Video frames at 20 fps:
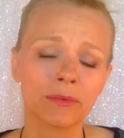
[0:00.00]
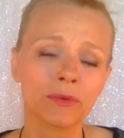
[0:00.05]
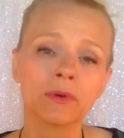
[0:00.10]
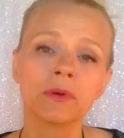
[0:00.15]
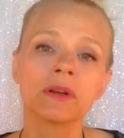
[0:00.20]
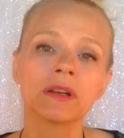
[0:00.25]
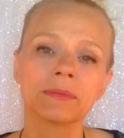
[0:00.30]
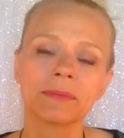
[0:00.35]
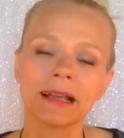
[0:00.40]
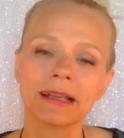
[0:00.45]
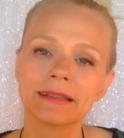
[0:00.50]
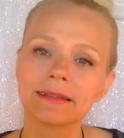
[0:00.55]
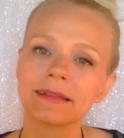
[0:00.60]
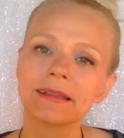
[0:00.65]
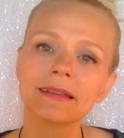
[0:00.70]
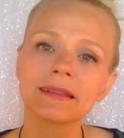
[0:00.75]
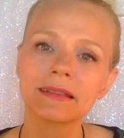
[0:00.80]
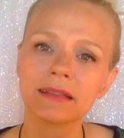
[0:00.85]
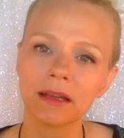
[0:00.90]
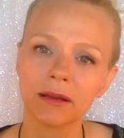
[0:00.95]
ruined my
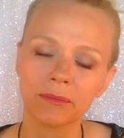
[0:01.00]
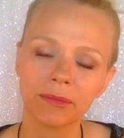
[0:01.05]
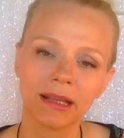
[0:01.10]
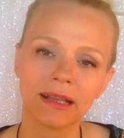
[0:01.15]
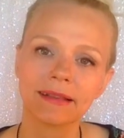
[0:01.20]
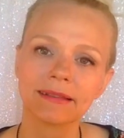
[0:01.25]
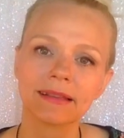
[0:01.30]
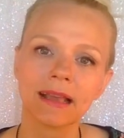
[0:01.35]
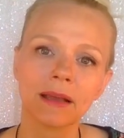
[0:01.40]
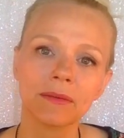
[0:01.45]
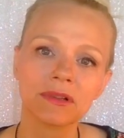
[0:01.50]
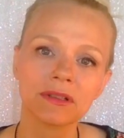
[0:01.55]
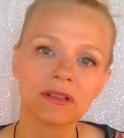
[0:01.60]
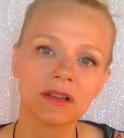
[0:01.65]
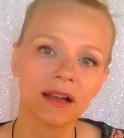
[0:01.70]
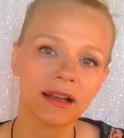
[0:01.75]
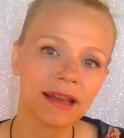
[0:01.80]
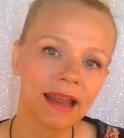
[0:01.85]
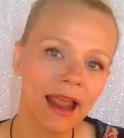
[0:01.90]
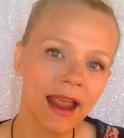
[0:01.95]
system because I was
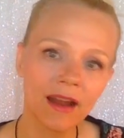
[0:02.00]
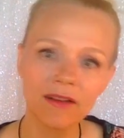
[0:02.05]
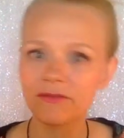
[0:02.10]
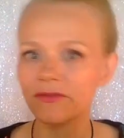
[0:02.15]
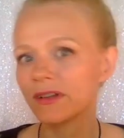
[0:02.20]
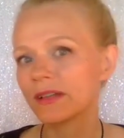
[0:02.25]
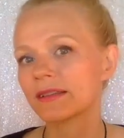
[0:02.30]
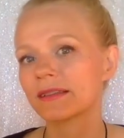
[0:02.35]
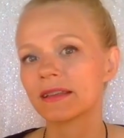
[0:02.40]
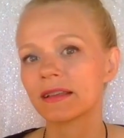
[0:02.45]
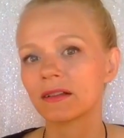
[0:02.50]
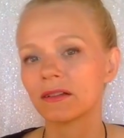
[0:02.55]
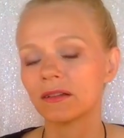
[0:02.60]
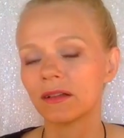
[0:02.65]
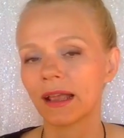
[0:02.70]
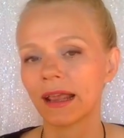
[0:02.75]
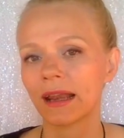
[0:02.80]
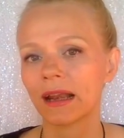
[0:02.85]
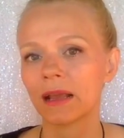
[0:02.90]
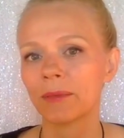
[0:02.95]
on every
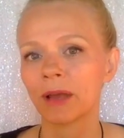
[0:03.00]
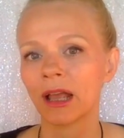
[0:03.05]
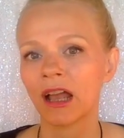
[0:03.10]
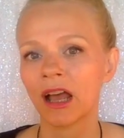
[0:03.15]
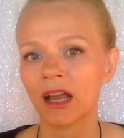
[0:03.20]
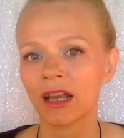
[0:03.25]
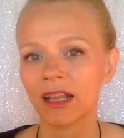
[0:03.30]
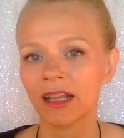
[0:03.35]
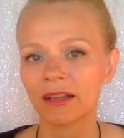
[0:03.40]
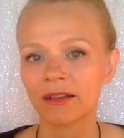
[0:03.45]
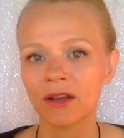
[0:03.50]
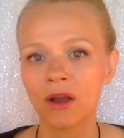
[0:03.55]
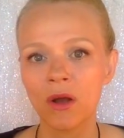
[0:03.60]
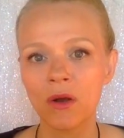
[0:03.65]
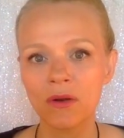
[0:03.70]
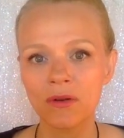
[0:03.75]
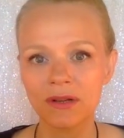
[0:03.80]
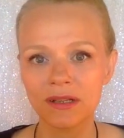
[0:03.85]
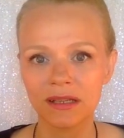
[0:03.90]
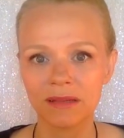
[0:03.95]
single antibiotic
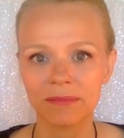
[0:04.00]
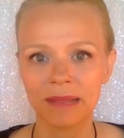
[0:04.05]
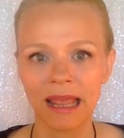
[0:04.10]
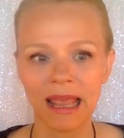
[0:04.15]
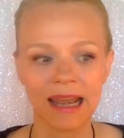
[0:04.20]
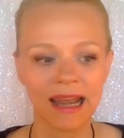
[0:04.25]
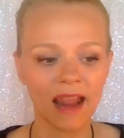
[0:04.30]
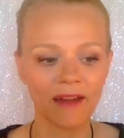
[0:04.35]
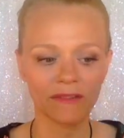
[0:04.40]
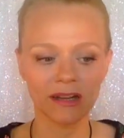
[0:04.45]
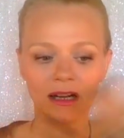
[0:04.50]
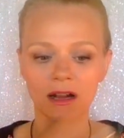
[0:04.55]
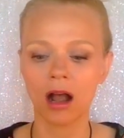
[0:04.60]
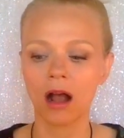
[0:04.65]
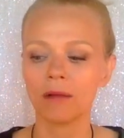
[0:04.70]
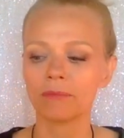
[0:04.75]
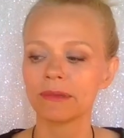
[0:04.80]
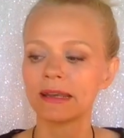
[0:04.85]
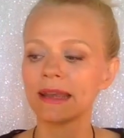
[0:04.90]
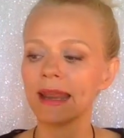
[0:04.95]
known to man, every
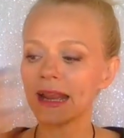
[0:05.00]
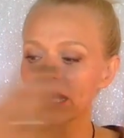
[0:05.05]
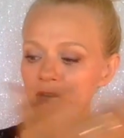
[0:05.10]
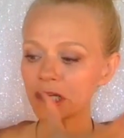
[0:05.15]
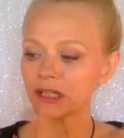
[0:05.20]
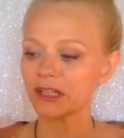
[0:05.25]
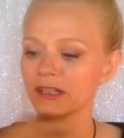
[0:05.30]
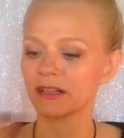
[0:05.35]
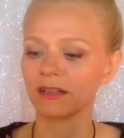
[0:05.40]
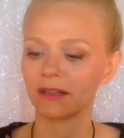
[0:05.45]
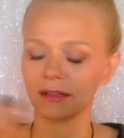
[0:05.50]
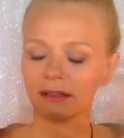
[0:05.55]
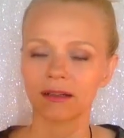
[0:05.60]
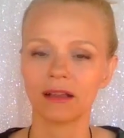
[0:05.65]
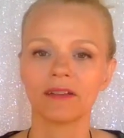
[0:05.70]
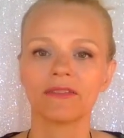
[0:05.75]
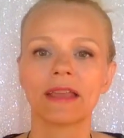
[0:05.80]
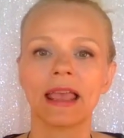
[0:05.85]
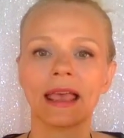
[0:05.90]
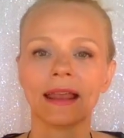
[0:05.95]
combination
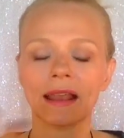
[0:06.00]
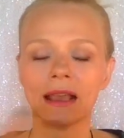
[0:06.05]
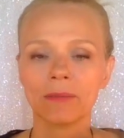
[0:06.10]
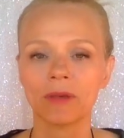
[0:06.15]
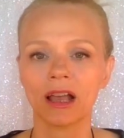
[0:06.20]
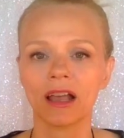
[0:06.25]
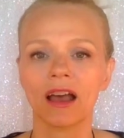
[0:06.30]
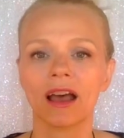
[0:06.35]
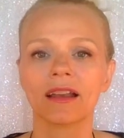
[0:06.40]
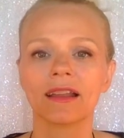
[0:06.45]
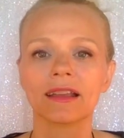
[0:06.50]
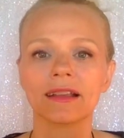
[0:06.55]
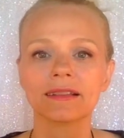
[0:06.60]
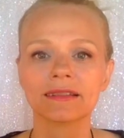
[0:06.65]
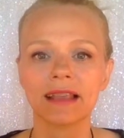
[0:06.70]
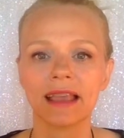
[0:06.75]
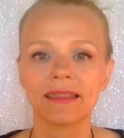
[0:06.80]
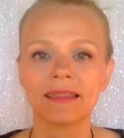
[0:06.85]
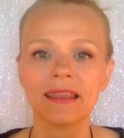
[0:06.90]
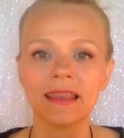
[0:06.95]
of antibiotics,
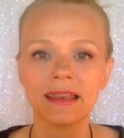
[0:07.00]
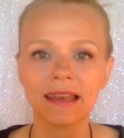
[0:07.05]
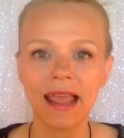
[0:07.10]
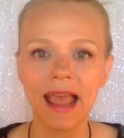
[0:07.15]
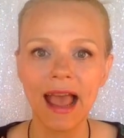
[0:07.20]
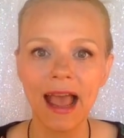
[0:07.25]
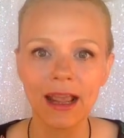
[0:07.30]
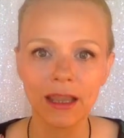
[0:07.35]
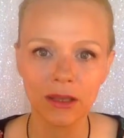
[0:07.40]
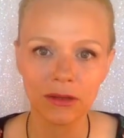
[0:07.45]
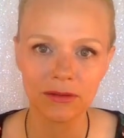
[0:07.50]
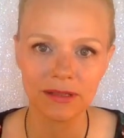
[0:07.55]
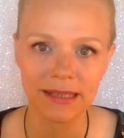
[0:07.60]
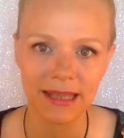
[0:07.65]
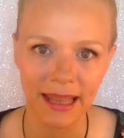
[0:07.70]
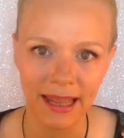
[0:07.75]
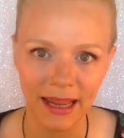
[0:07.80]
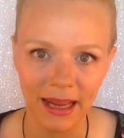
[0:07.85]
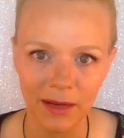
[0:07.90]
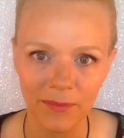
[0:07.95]
and then
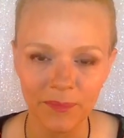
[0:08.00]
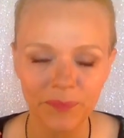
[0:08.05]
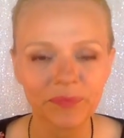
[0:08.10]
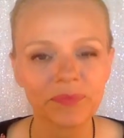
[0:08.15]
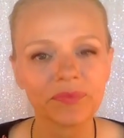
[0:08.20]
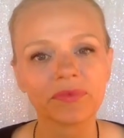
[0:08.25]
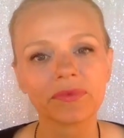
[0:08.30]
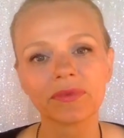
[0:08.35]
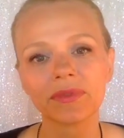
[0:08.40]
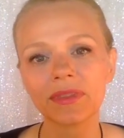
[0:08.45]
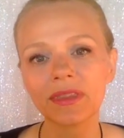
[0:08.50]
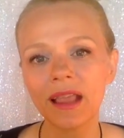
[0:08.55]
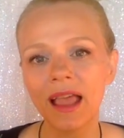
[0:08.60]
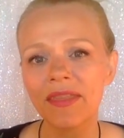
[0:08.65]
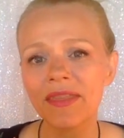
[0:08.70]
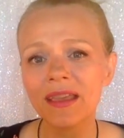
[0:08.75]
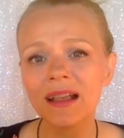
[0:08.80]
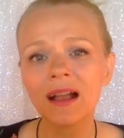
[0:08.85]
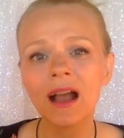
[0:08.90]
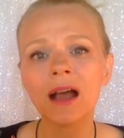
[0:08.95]
Accutane.
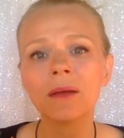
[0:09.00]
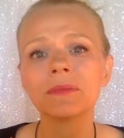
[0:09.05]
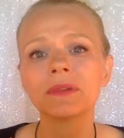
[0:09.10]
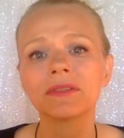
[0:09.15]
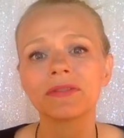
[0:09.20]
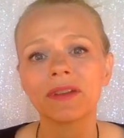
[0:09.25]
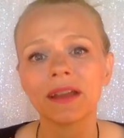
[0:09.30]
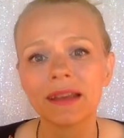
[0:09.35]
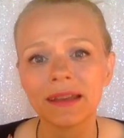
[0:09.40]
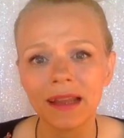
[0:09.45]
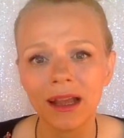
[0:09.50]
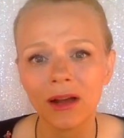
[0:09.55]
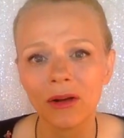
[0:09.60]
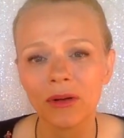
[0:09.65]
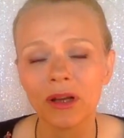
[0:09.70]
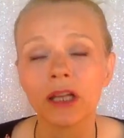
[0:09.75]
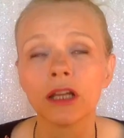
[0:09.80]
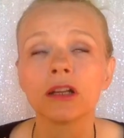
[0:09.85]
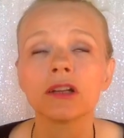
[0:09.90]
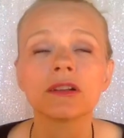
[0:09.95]
And then come to find
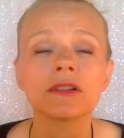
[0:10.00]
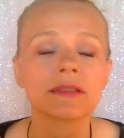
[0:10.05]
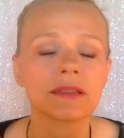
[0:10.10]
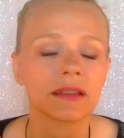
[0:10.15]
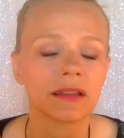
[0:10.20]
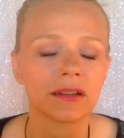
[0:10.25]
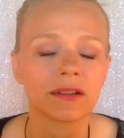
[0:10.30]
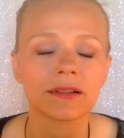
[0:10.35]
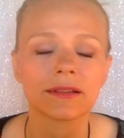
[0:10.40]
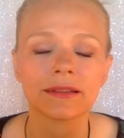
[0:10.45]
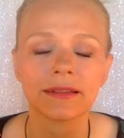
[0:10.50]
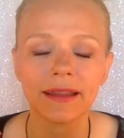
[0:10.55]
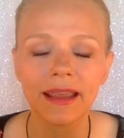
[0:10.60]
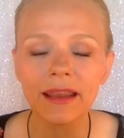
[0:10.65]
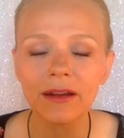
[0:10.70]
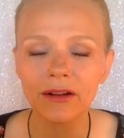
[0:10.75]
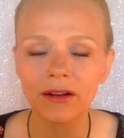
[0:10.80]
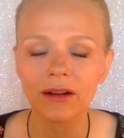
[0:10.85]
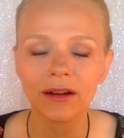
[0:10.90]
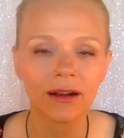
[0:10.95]
out years and years
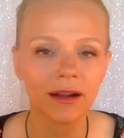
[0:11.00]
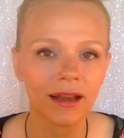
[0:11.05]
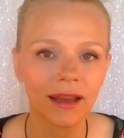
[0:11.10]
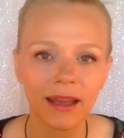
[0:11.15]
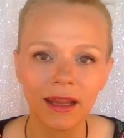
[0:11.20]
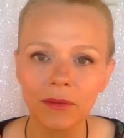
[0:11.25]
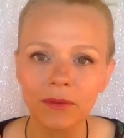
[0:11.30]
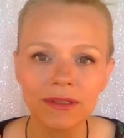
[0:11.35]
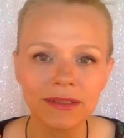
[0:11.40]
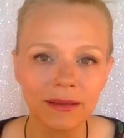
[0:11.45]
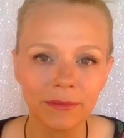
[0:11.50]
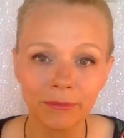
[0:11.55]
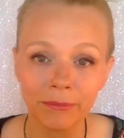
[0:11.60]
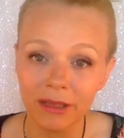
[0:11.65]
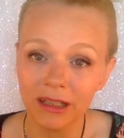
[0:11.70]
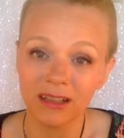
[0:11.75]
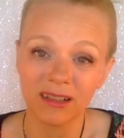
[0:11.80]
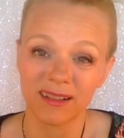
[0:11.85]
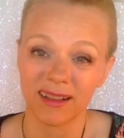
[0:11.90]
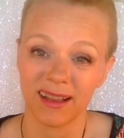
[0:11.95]
later, it was a
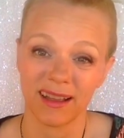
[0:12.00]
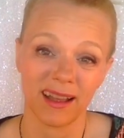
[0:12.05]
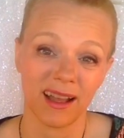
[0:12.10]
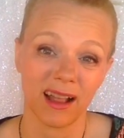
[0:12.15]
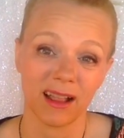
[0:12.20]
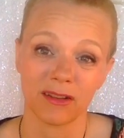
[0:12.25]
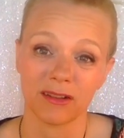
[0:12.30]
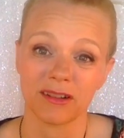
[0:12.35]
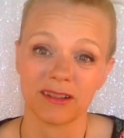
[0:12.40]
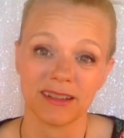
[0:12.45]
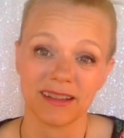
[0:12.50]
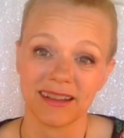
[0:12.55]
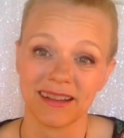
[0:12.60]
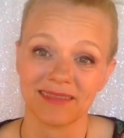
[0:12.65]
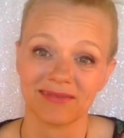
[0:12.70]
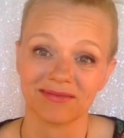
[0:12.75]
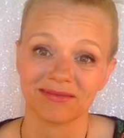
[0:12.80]
milk allergy.